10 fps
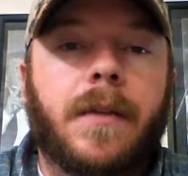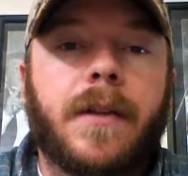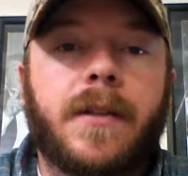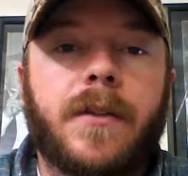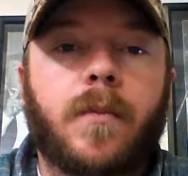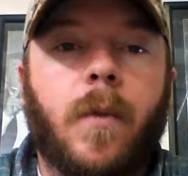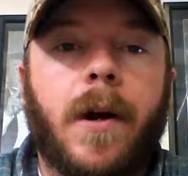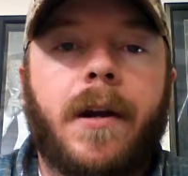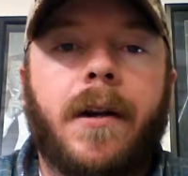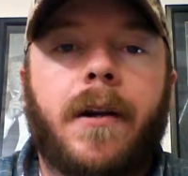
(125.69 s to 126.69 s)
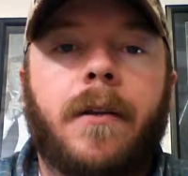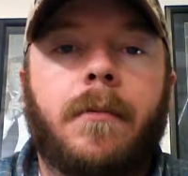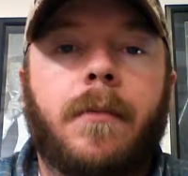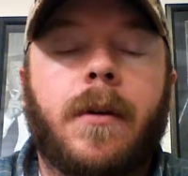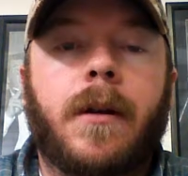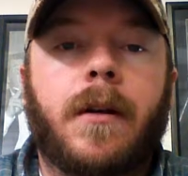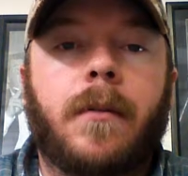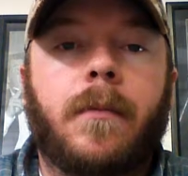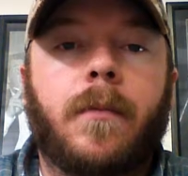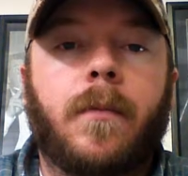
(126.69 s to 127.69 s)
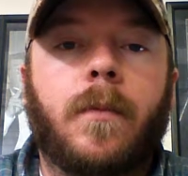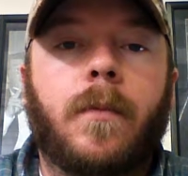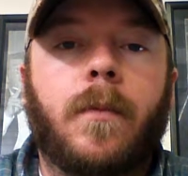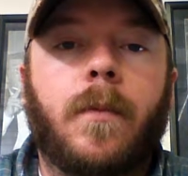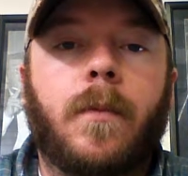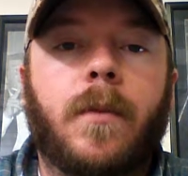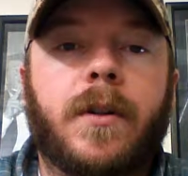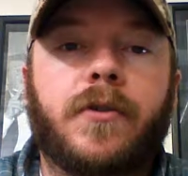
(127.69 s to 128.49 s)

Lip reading: This is where when